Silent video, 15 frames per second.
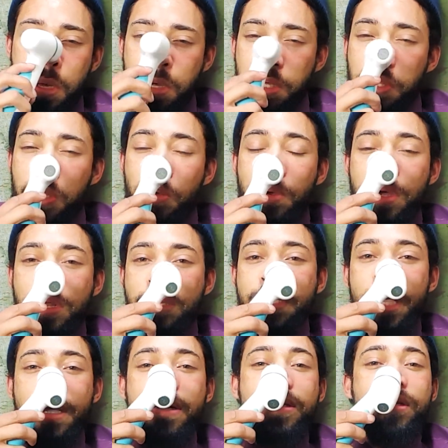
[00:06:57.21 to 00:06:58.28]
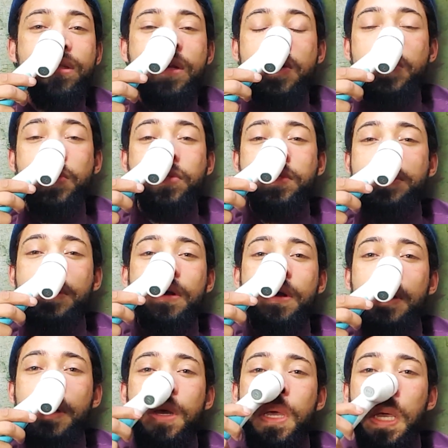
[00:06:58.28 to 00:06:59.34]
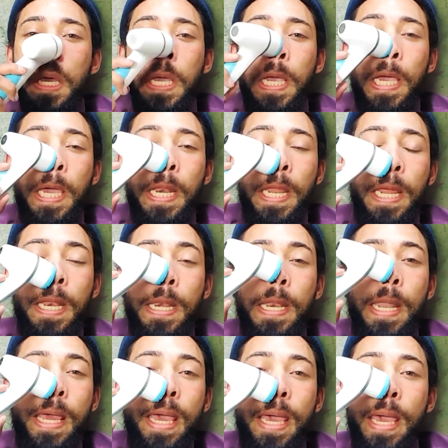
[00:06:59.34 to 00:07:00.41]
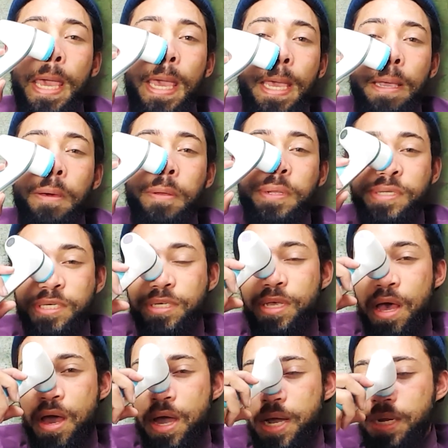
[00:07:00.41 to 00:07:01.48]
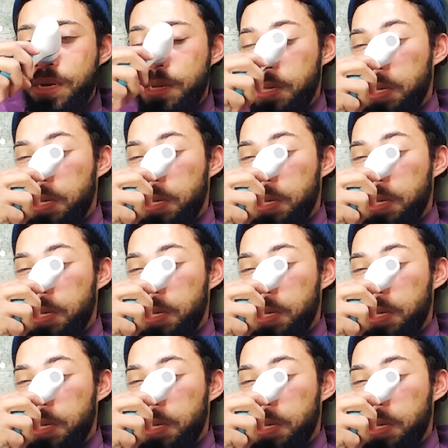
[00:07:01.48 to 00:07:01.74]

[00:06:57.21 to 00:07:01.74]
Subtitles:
So we're going to tackle the nose, get it in there, get on the side,